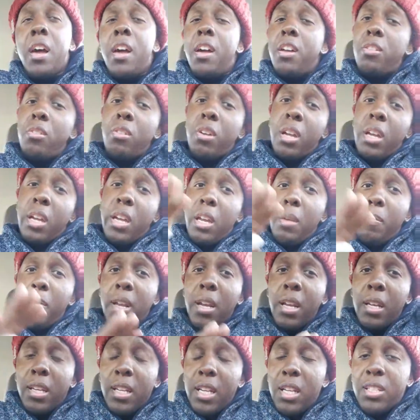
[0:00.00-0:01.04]
You can get them at
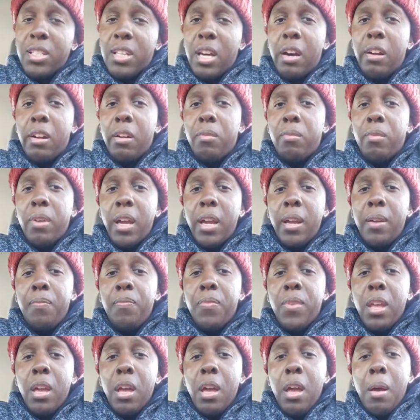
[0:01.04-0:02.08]
a discounted rate,
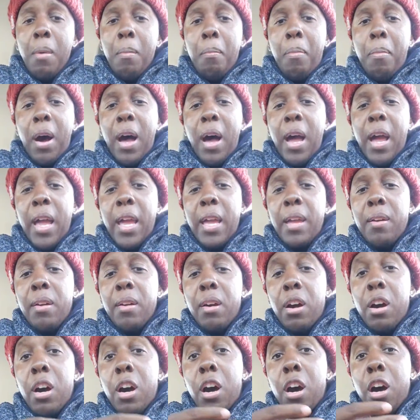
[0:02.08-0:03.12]
buy
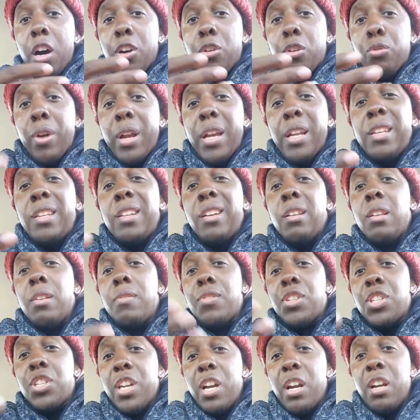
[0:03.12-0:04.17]
a great deal of
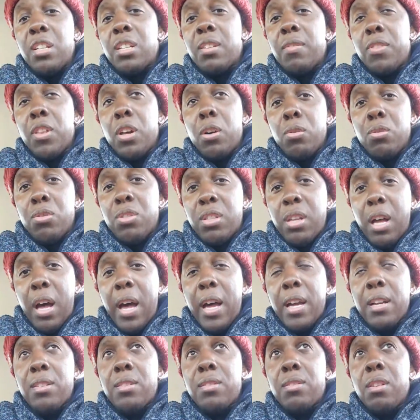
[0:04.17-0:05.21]
shares of those
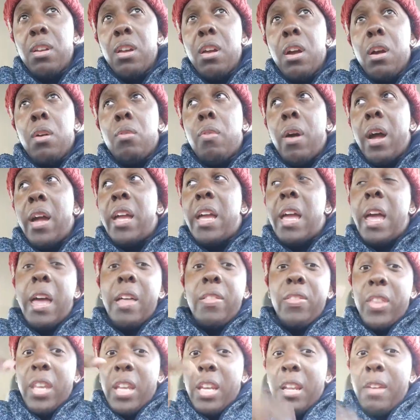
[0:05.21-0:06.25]
stocks, right?
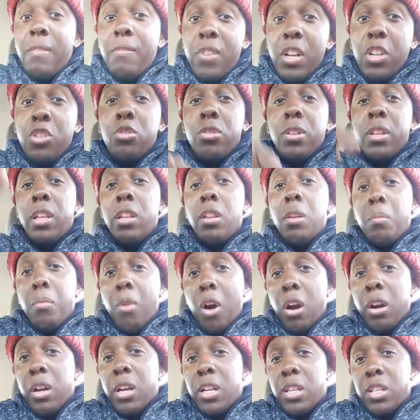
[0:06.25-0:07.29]
And then eventually the
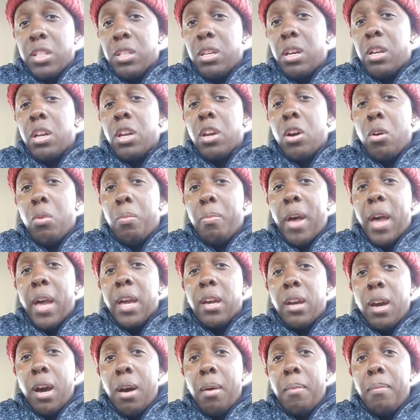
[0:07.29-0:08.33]
market is going to go
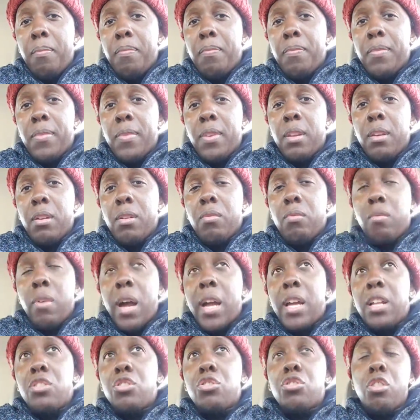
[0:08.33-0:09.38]
back up,
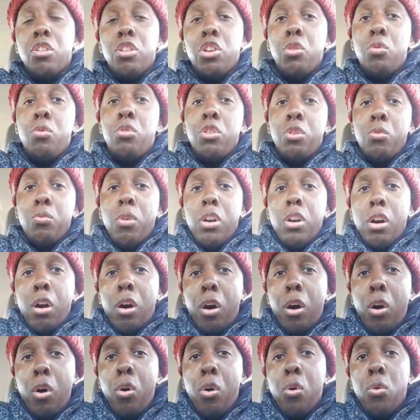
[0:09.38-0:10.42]
right? So you want to
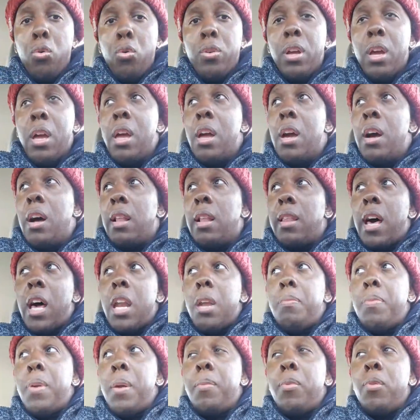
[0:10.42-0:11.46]
hold. A lot
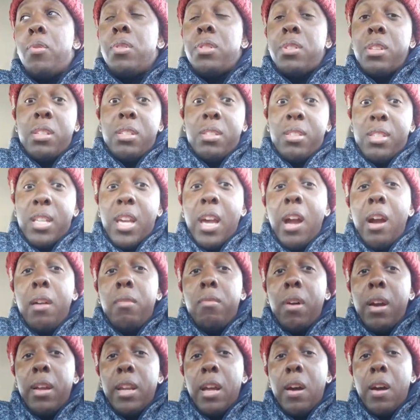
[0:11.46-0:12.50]
of people scared
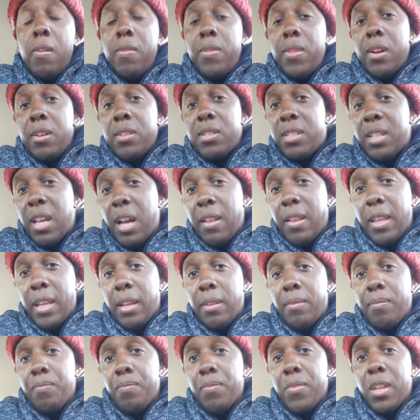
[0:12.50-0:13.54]
right now and they're selling,
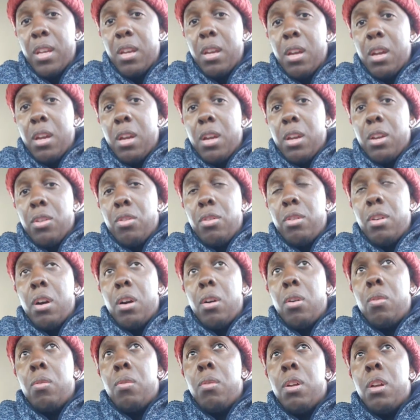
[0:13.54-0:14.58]
you
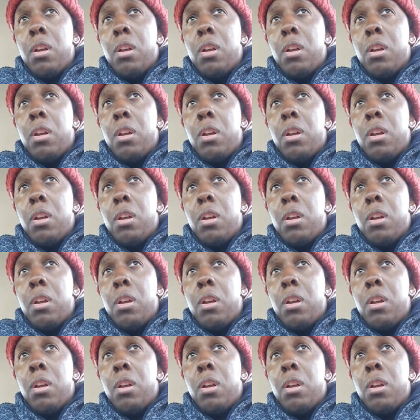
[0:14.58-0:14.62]
know.